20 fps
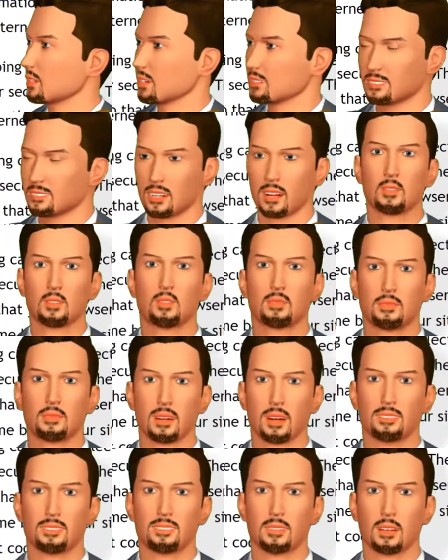Computer
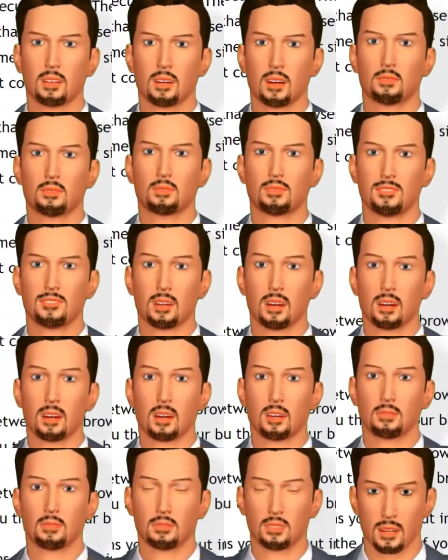cookies are small
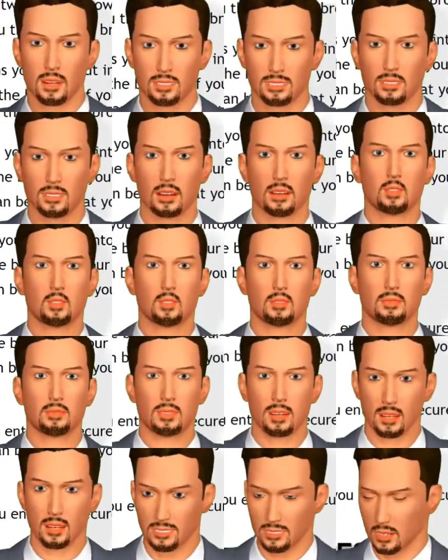snippets of code that are
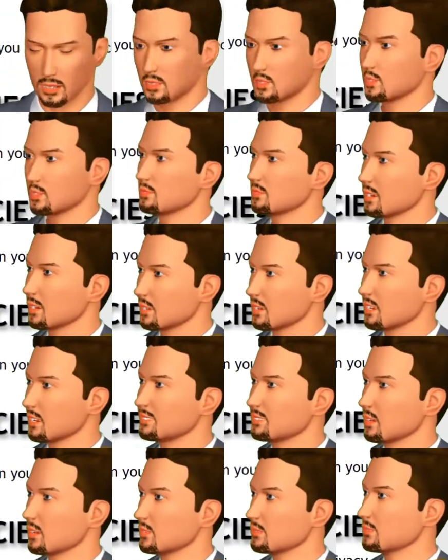added to a computer.
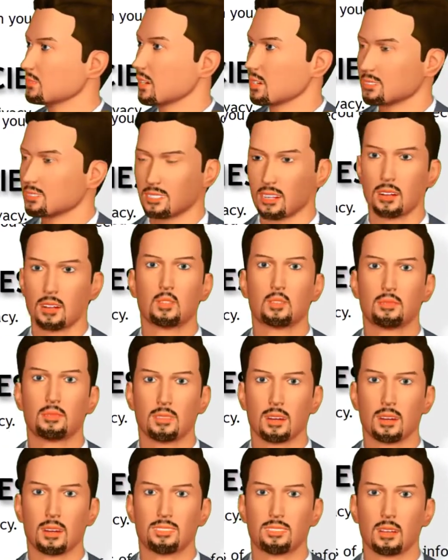When a
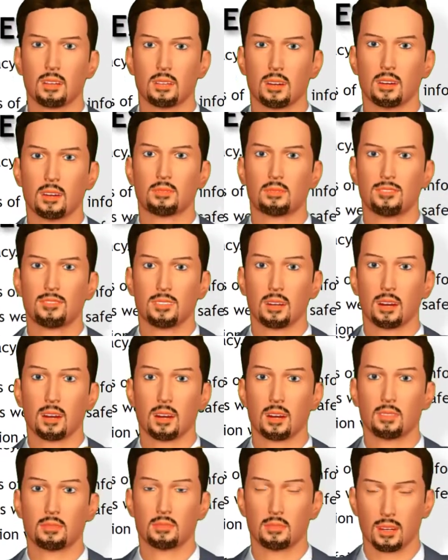user visits the websites
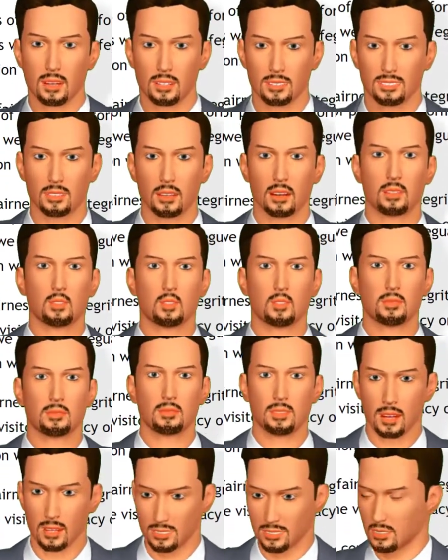that store or
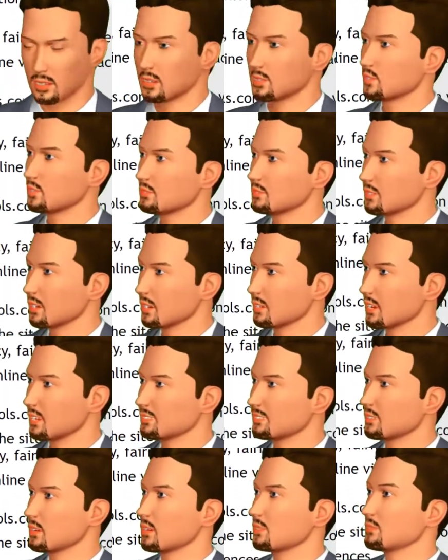retrieve information about the
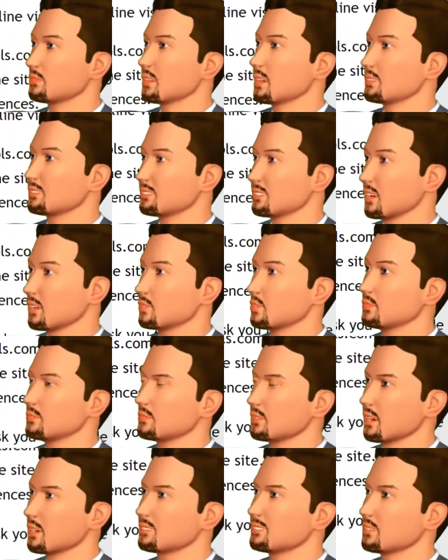computer and/or
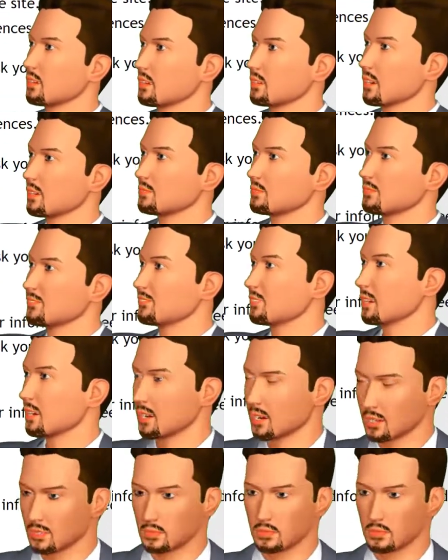personal information on it.